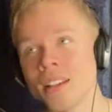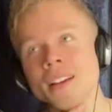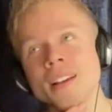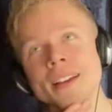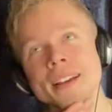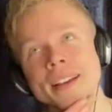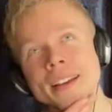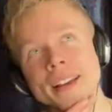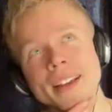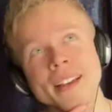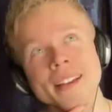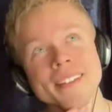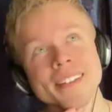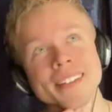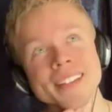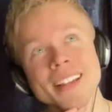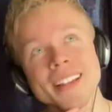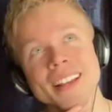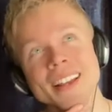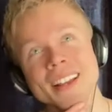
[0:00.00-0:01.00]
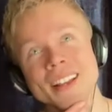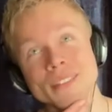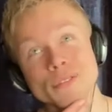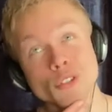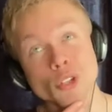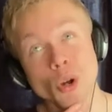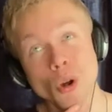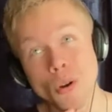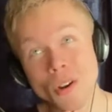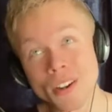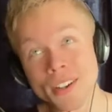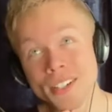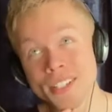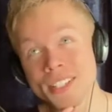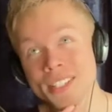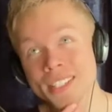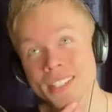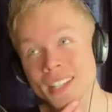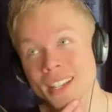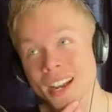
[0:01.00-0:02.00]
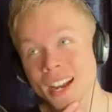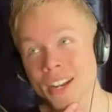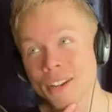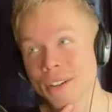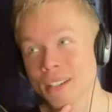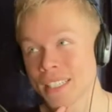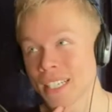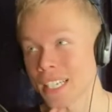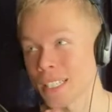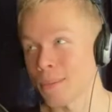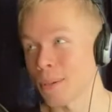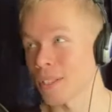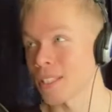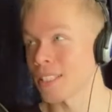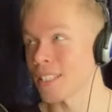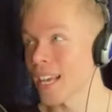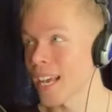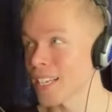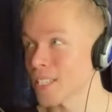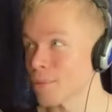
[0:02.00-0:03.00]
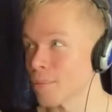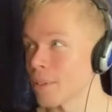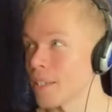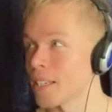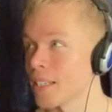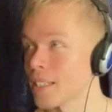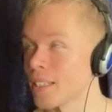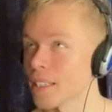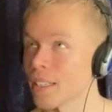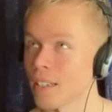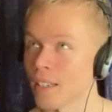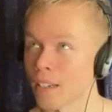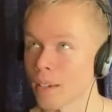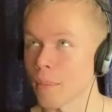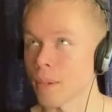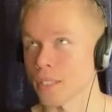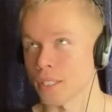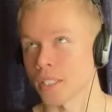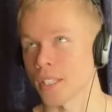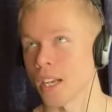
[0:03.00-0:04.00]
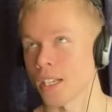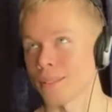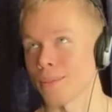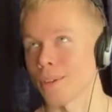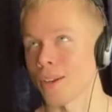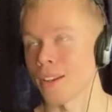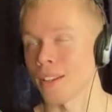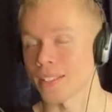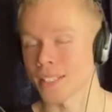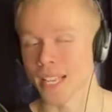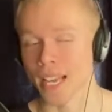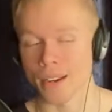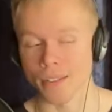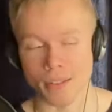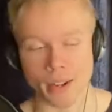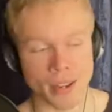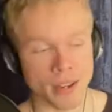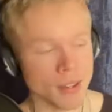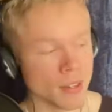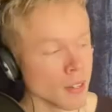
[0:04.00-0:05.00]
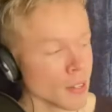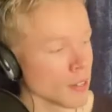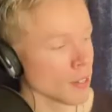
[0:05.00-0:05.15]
And of course, I know I talked about this last week. I must have talked about it on Saturday.